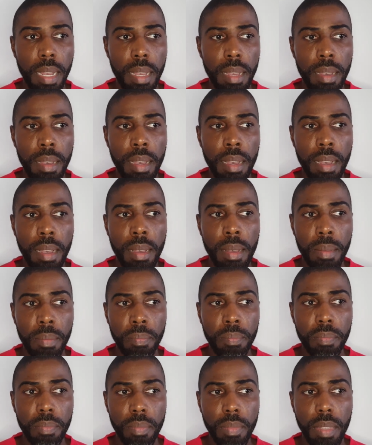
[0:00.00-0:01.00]
I
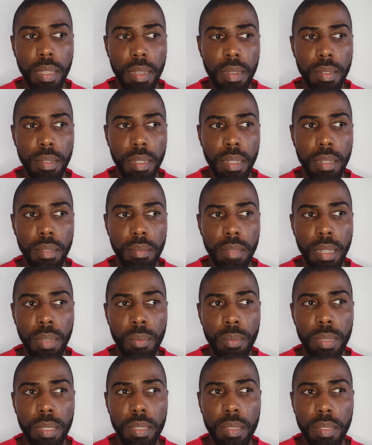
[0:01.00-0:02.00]

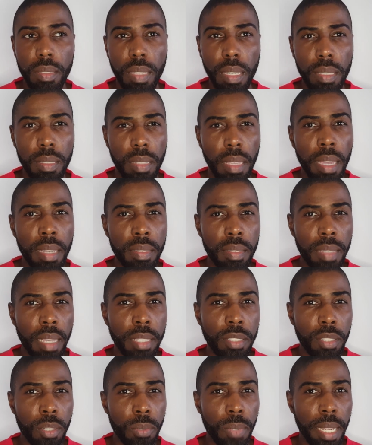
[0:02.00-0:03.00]
wouldn't say
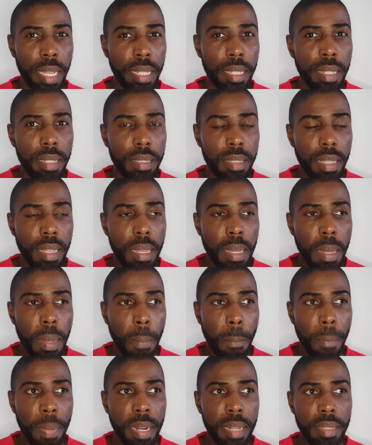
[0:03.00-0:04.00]
exaggerated,
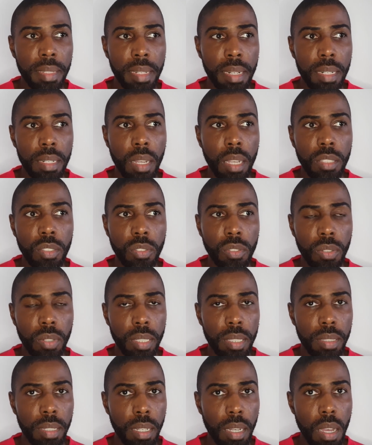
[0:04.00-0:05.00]
but they are not
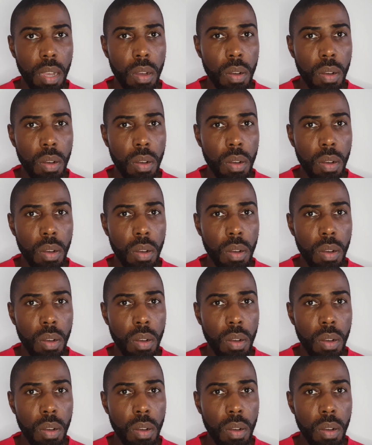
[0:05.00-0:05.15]
showing the